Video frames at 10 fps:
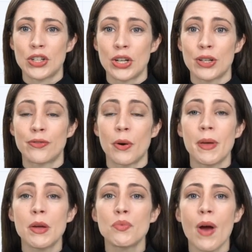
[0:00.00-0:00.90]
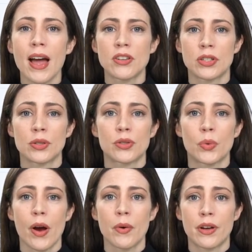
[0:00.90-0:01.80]
turned from irrational
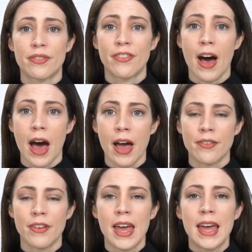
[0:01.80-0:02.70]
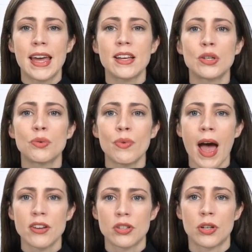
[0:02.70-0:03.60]
square root of 5 into
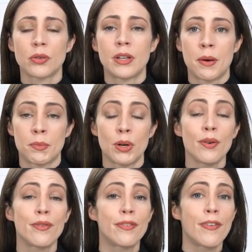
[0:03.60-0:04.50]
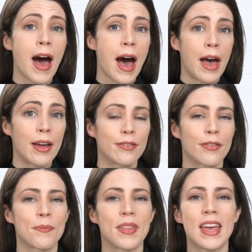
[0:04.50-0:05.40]
rational number 5.
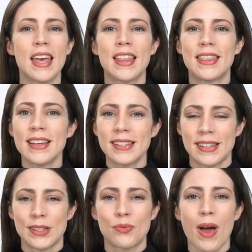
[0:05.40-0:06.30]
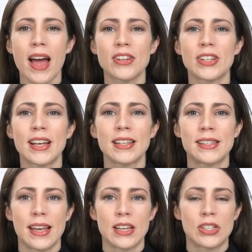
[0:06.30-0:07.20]
This is
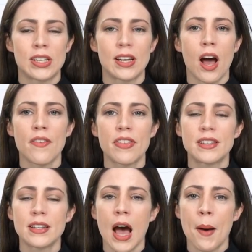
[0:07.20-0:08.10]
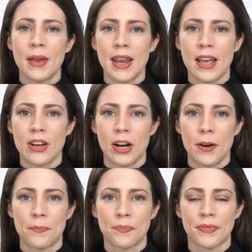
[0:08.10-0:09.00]
rationalization of the denominator.